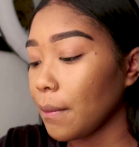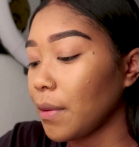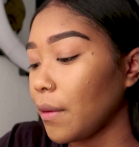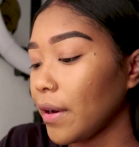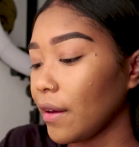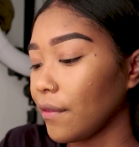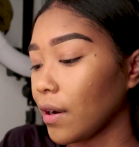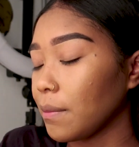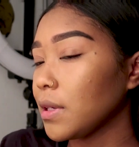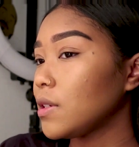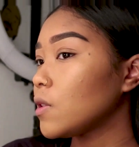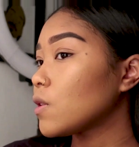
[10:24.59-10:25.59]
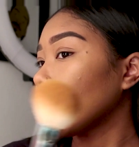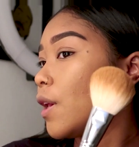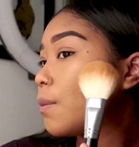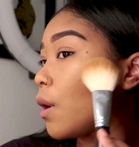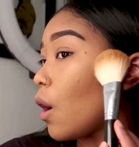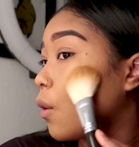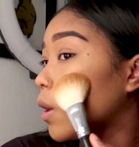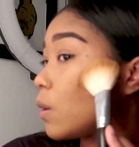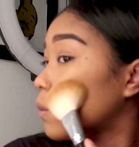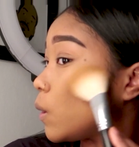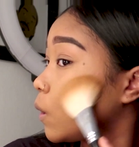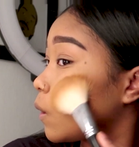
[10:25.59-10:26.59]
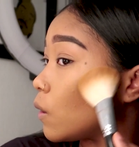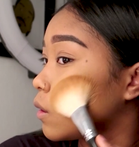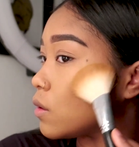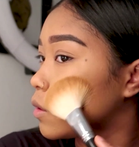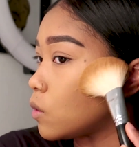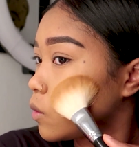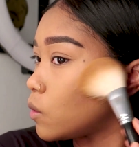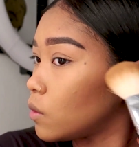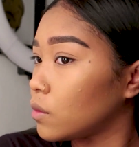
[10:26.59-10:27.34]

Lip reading: But whatever, I'm gonna just keep going because